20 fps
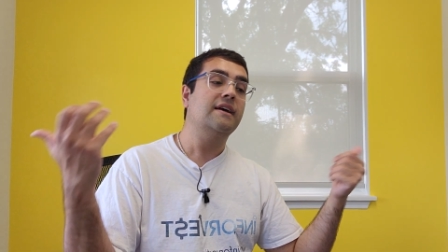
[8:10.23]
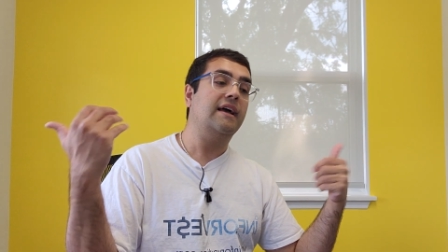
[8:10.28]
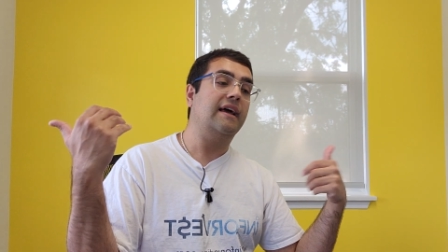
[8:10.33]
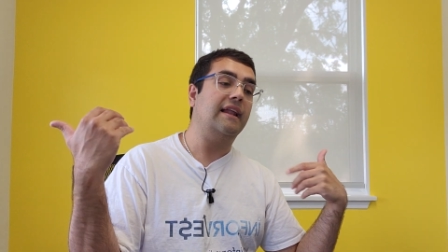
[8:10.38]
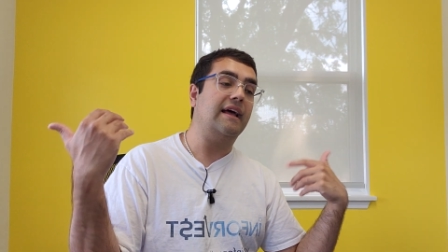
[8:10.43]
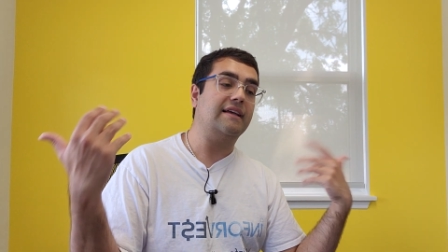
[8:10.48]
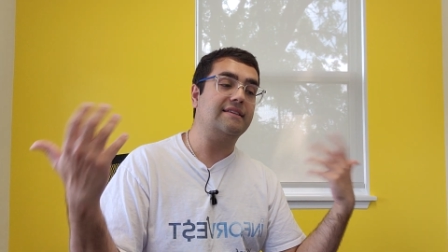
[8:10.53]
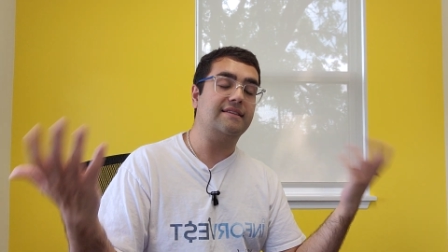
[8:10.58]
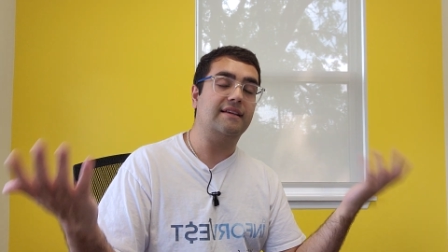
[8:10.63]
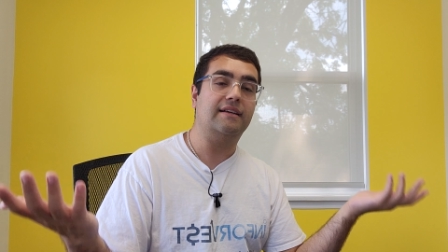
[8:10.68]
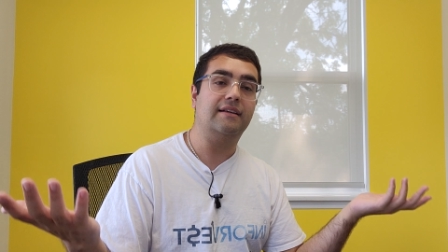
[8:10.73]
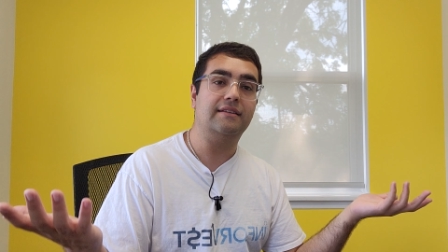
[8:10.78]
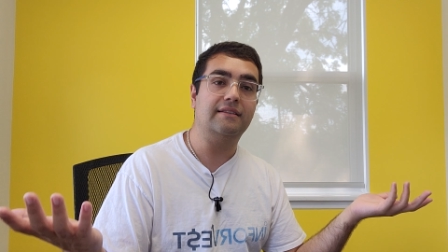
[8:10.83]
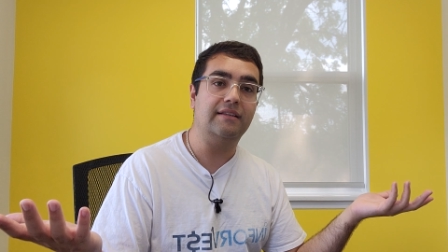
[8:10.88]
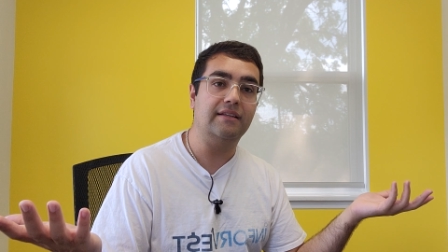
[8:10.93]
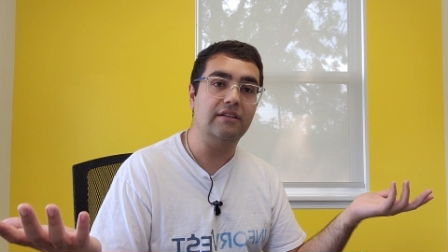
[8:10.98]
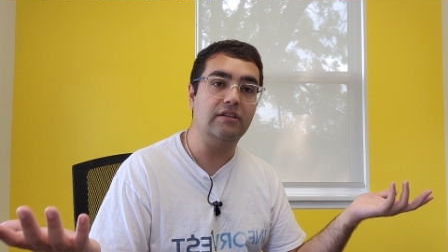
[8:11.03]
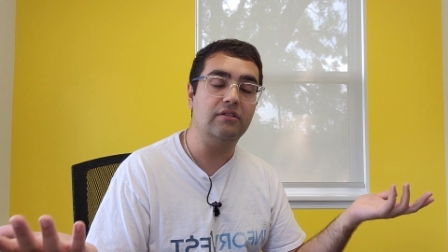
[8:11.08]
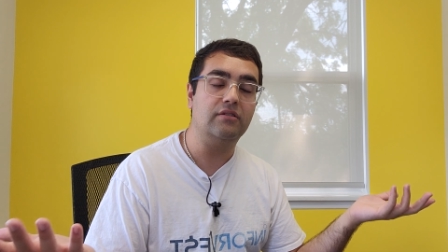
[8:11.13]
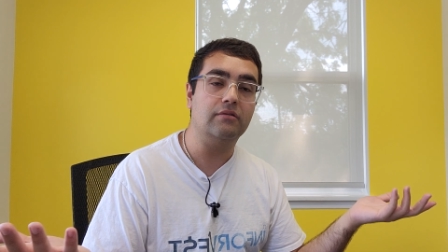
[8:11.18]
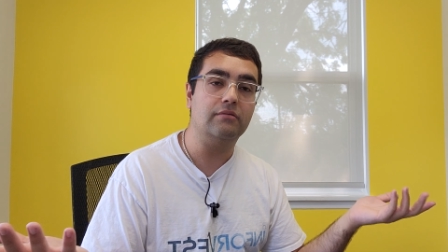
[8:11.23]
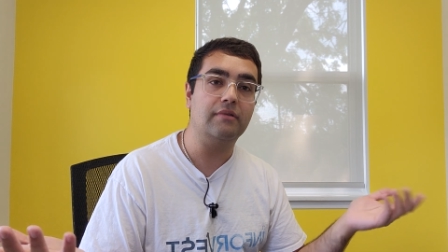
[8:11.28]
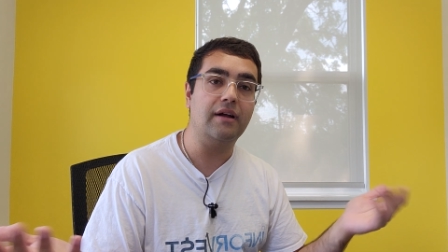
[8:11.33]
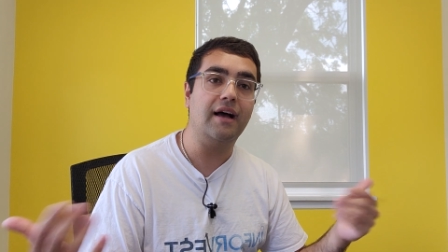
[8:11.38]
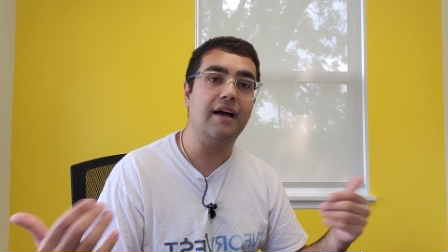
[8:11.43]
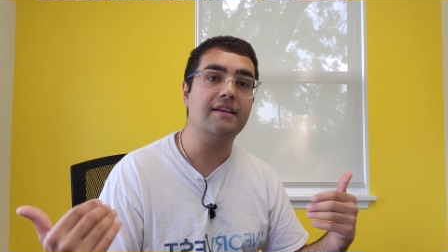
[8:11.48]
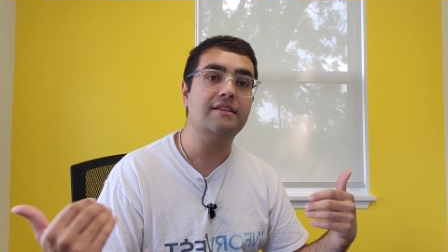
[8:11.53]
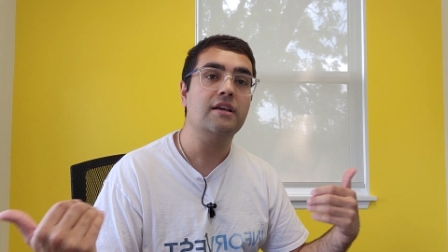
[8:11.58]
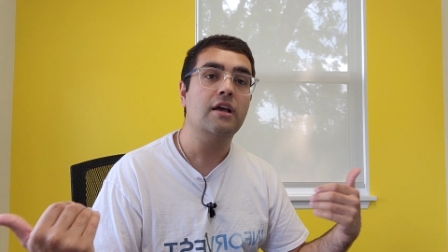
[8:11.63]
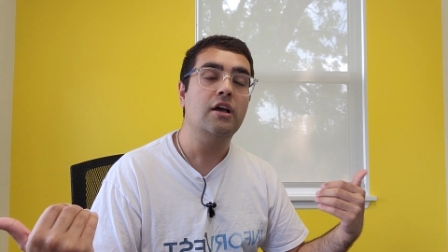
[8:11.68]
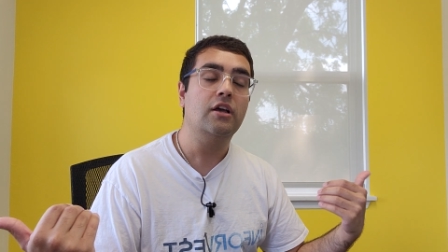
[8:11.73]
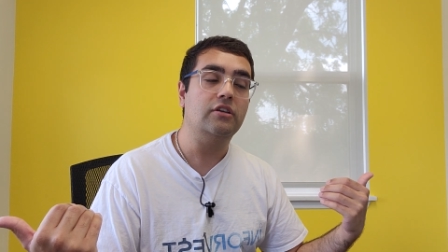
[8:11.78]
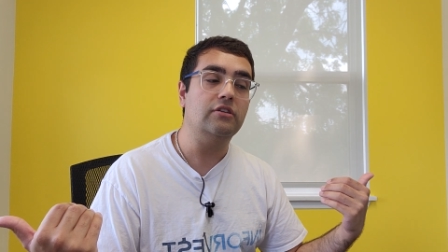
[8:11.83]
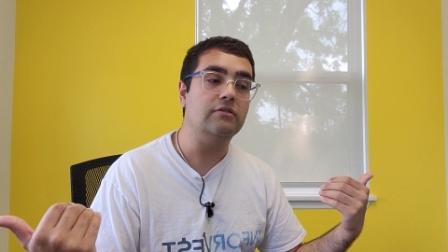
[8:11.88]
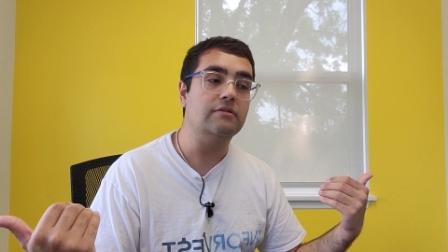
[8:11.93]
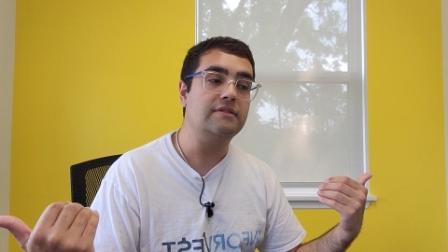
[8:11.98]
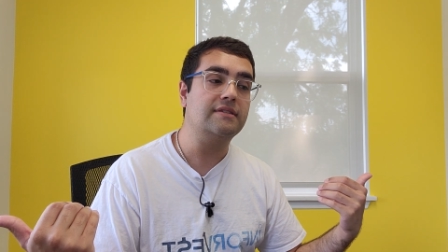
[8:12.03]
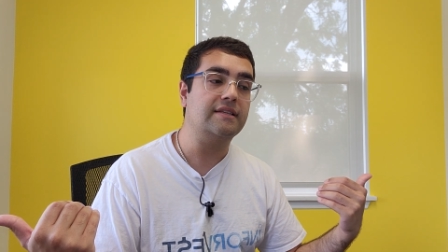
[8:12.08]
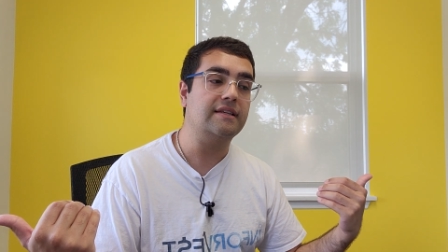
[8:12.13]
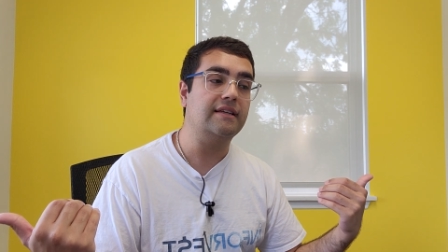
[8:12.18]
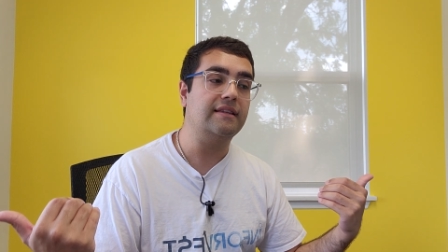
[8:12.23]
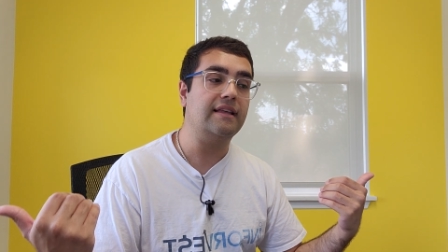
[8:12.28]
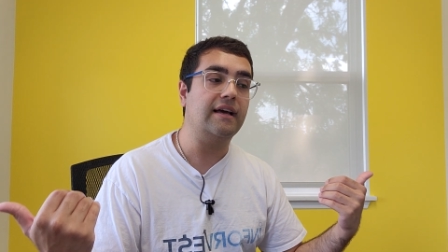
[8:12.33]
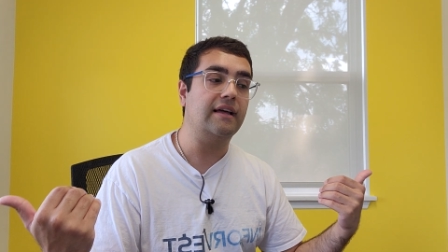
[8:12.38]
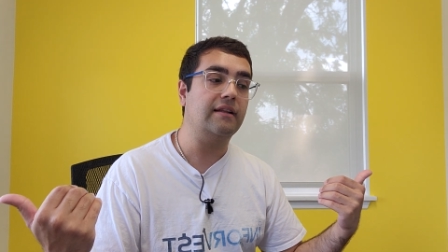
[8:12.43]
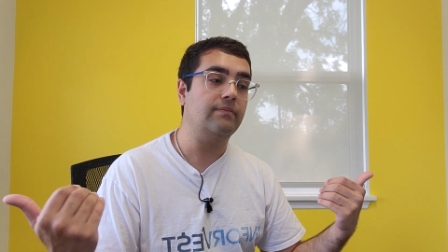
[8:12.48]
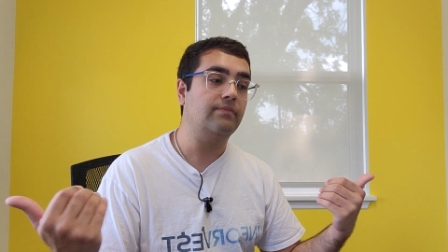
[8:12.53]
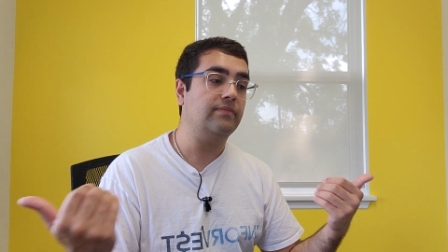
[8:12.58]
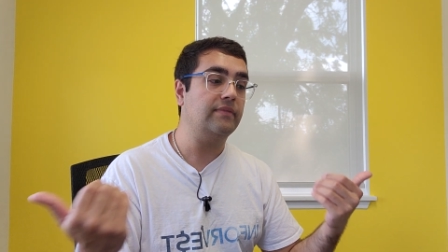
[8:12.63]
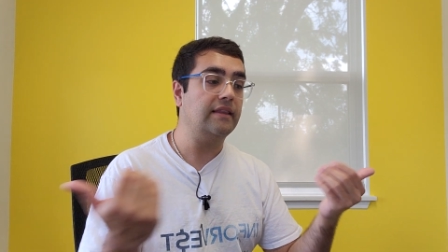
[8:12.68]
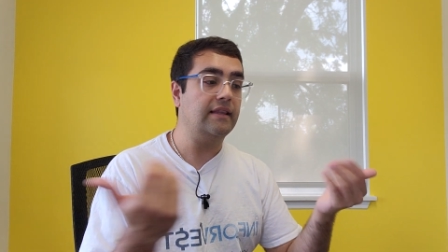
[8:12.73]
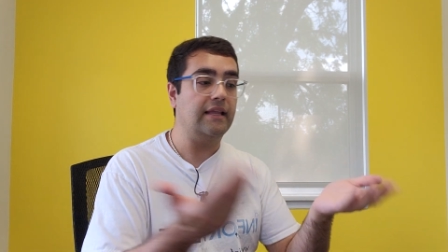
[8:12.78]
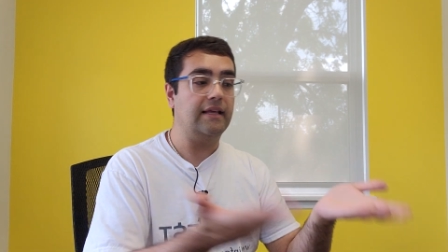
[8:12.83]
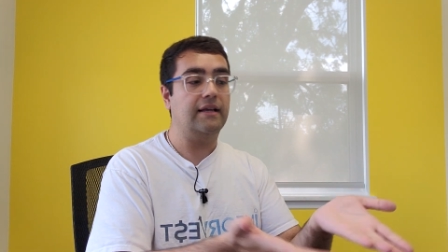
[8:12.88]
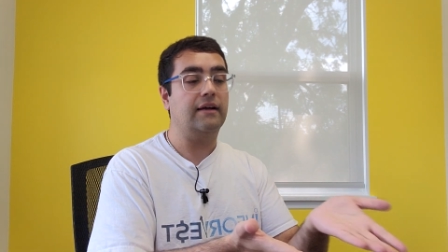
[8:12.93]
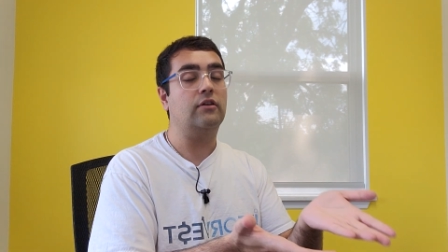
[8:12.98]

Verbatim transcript: And as they continue to rise, you see that they,